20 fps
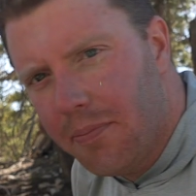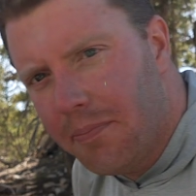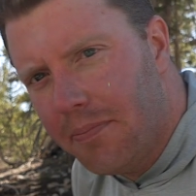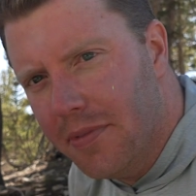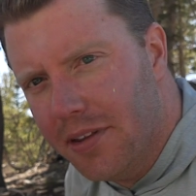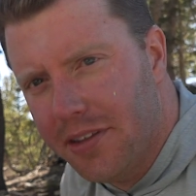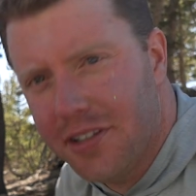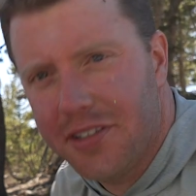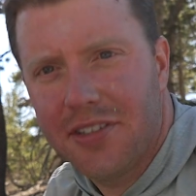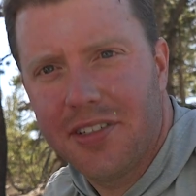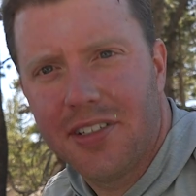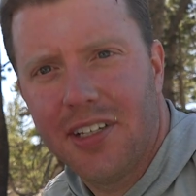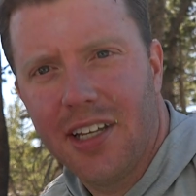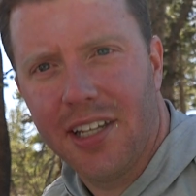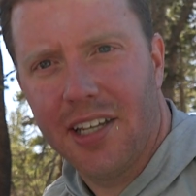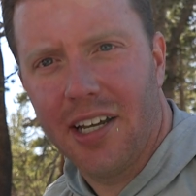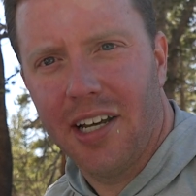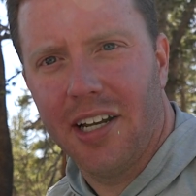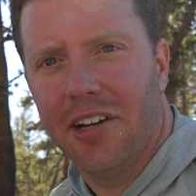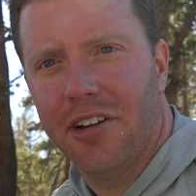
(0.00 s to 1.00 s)
this is getting
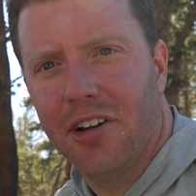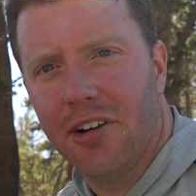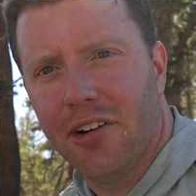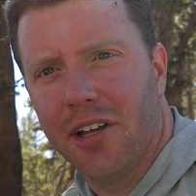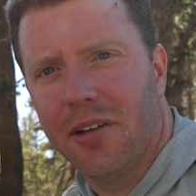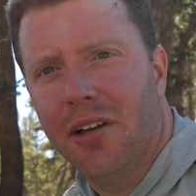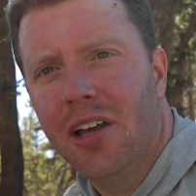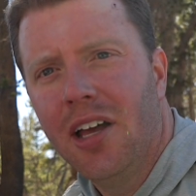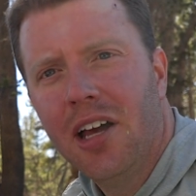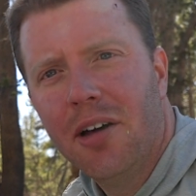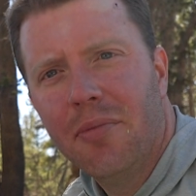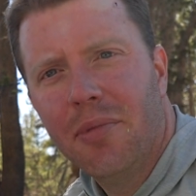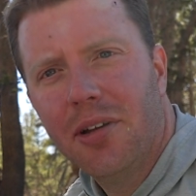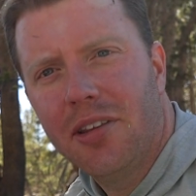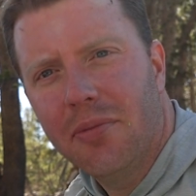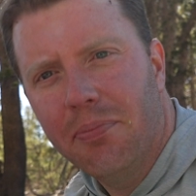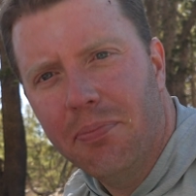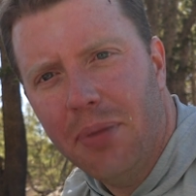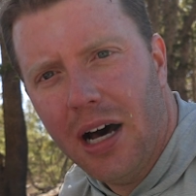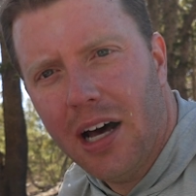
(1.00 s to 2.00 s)
kind of nerdy, but
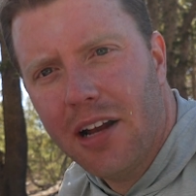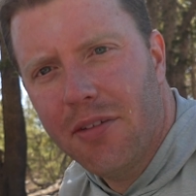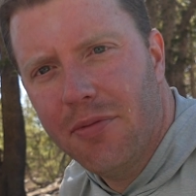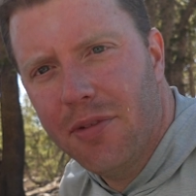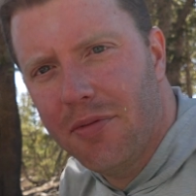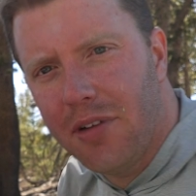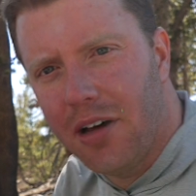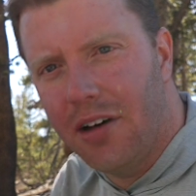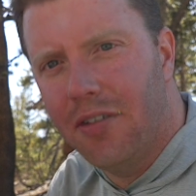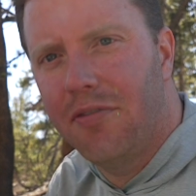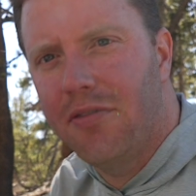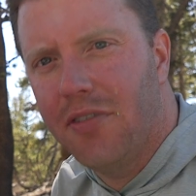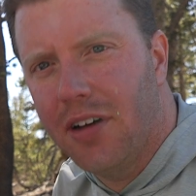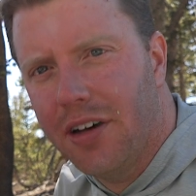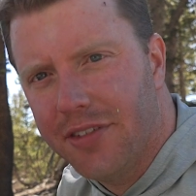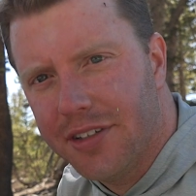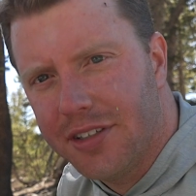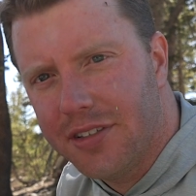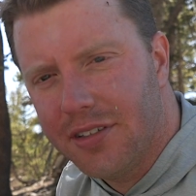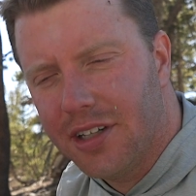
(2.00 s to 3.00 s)
the bottom of
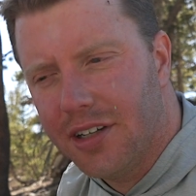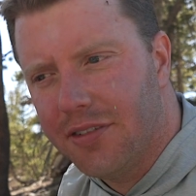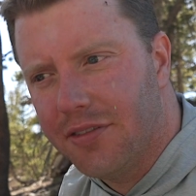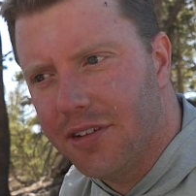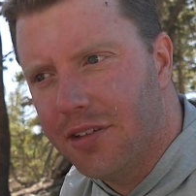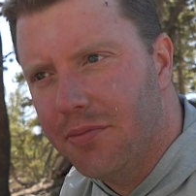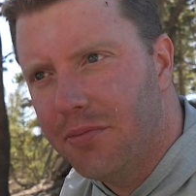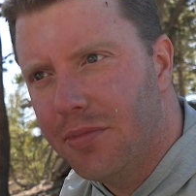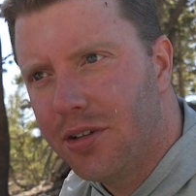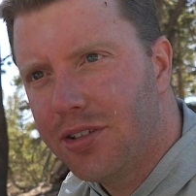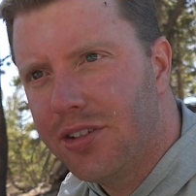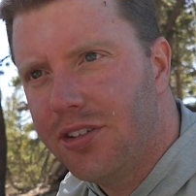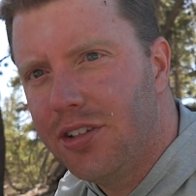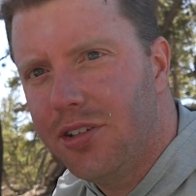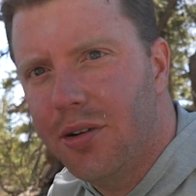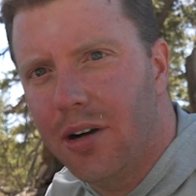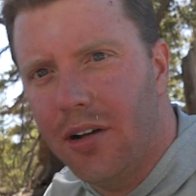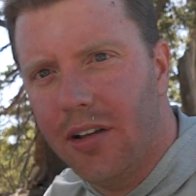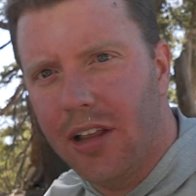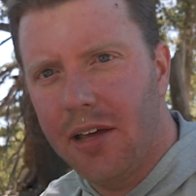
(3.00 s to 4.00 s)
most of the
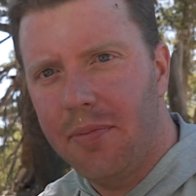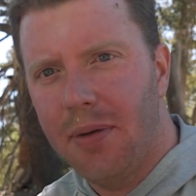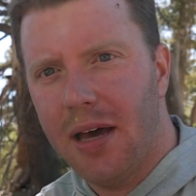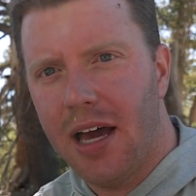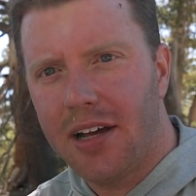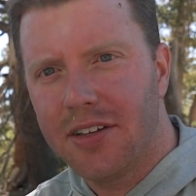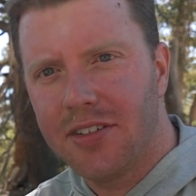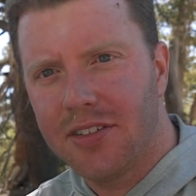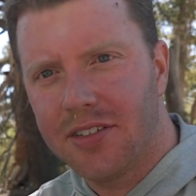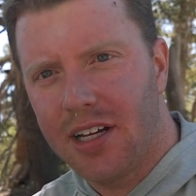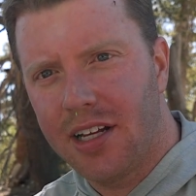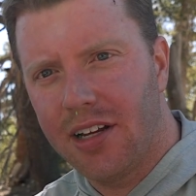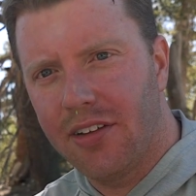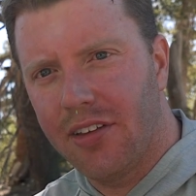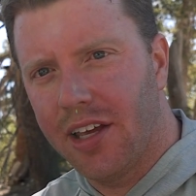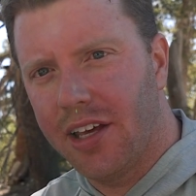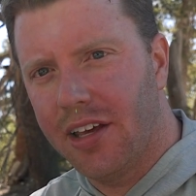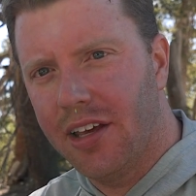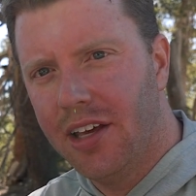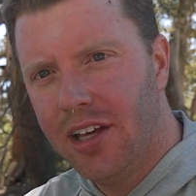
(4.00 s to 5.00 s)
ULA packs is kind of
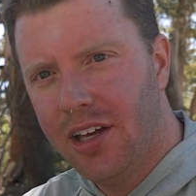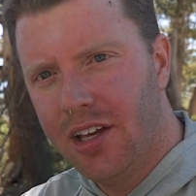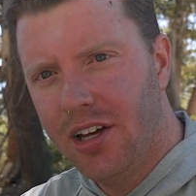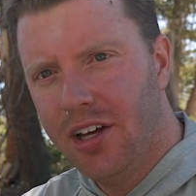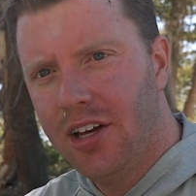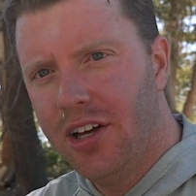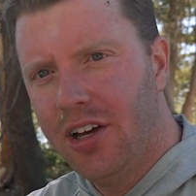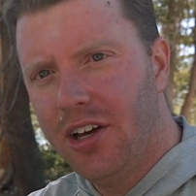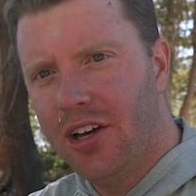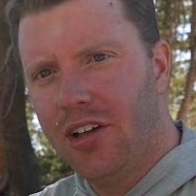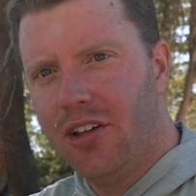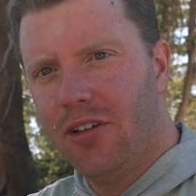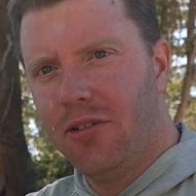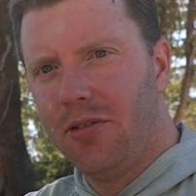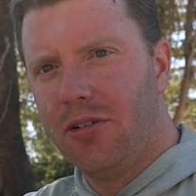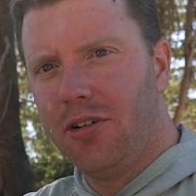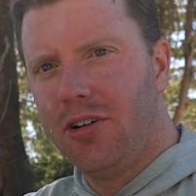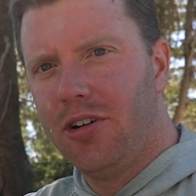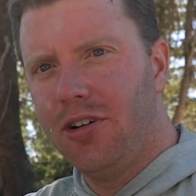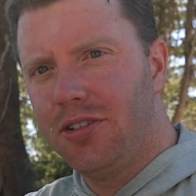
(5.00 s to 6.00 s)
like
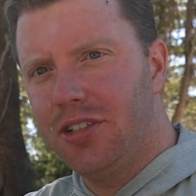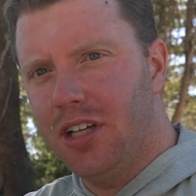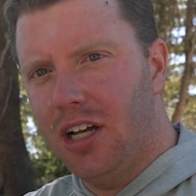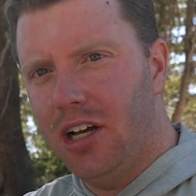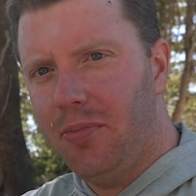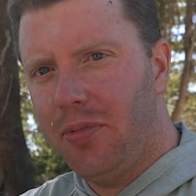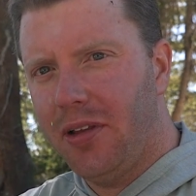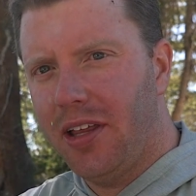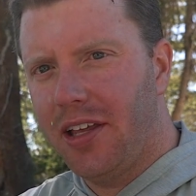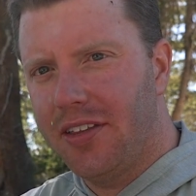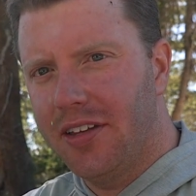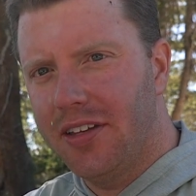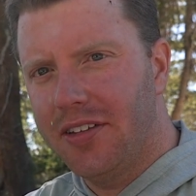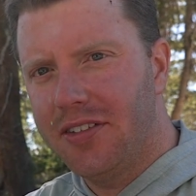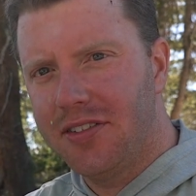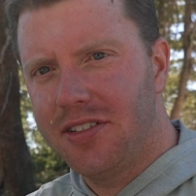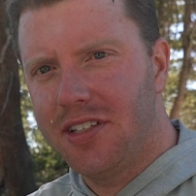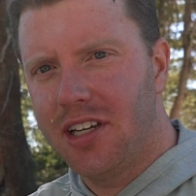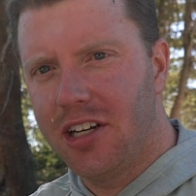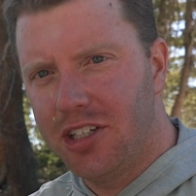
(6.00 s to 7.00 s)
goes up like this
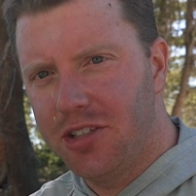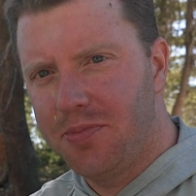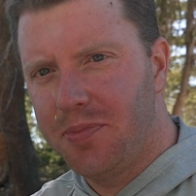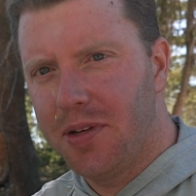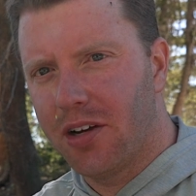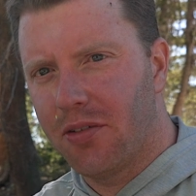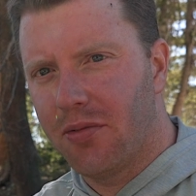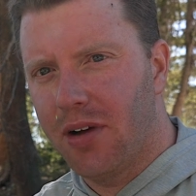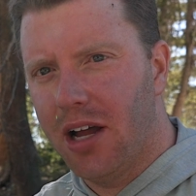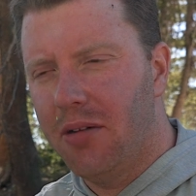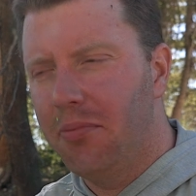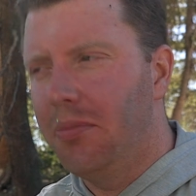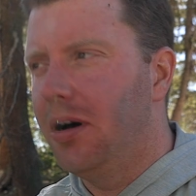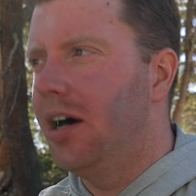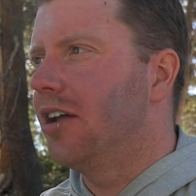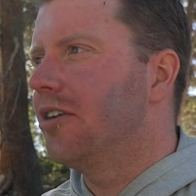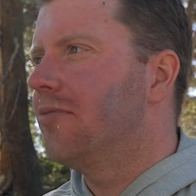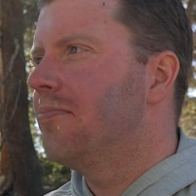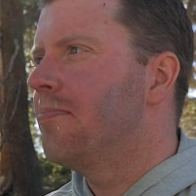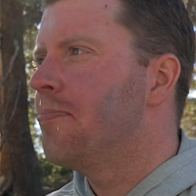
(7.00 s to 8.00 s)
instead of just being a round
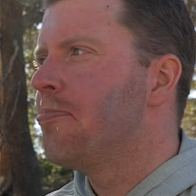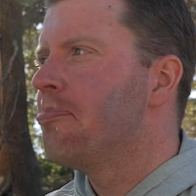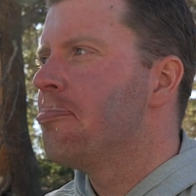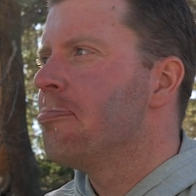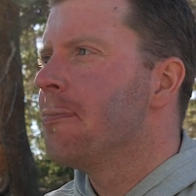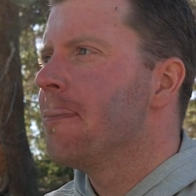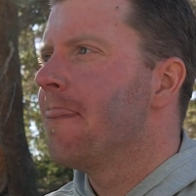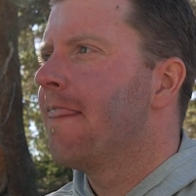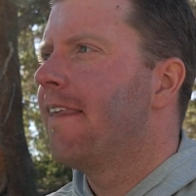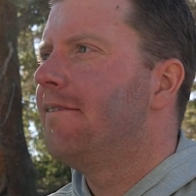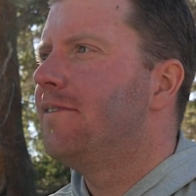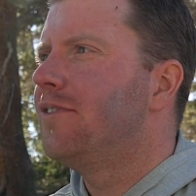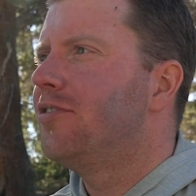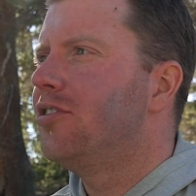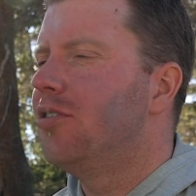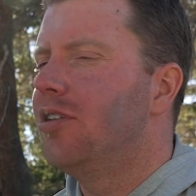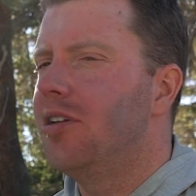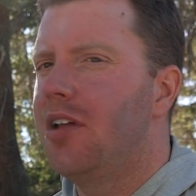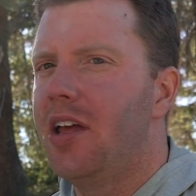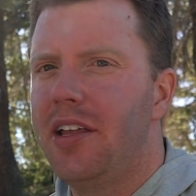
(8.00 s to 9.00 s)
bottom.
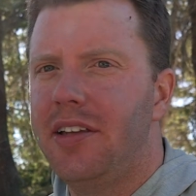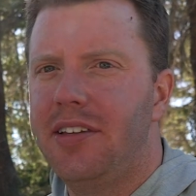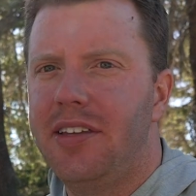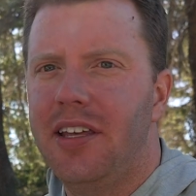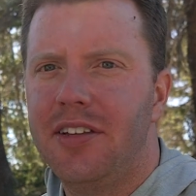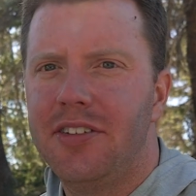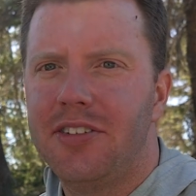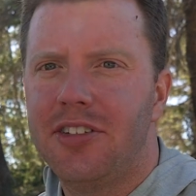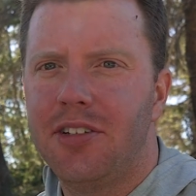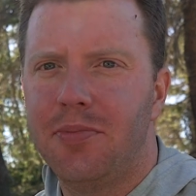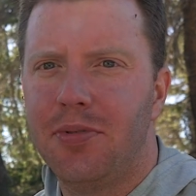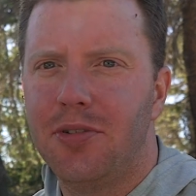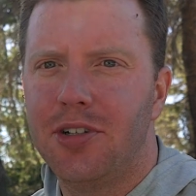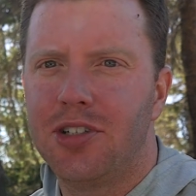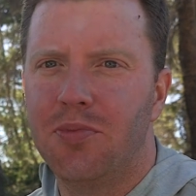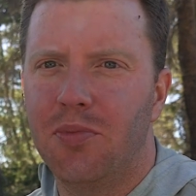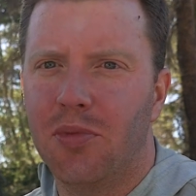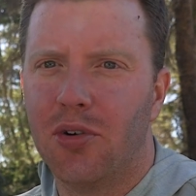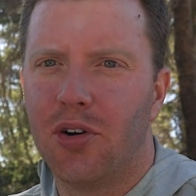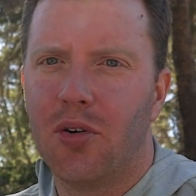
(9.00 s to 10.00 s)
So it tends to
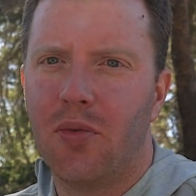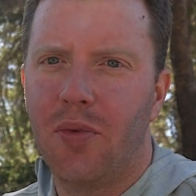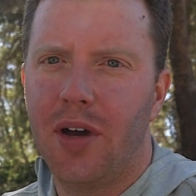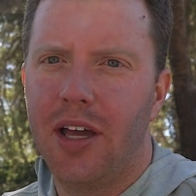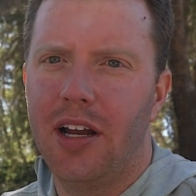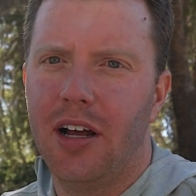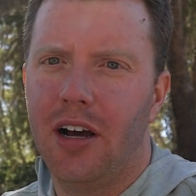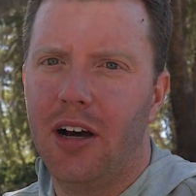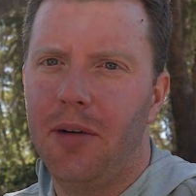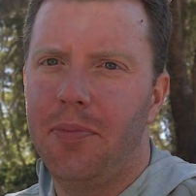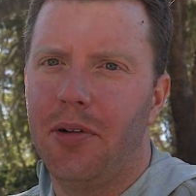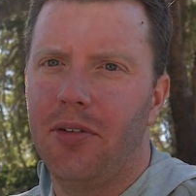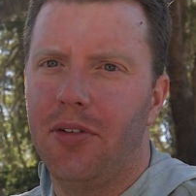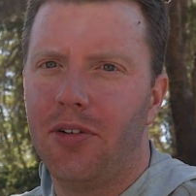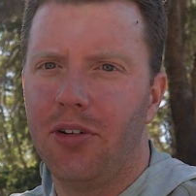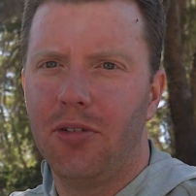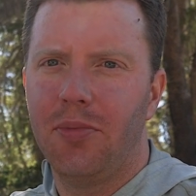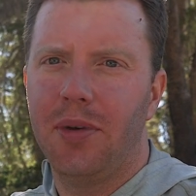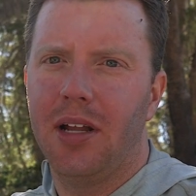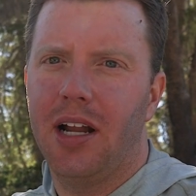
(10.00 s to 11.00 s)
push more weight up a
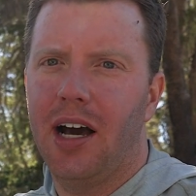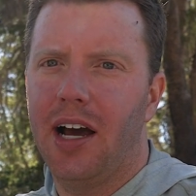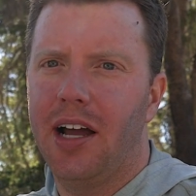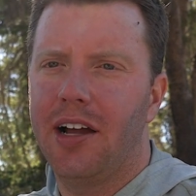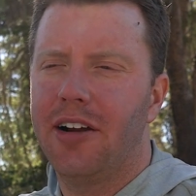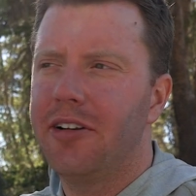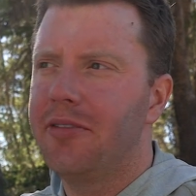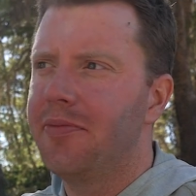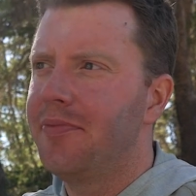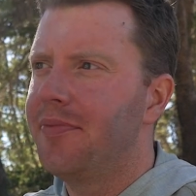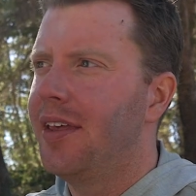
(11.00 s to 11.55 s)
little bit higher.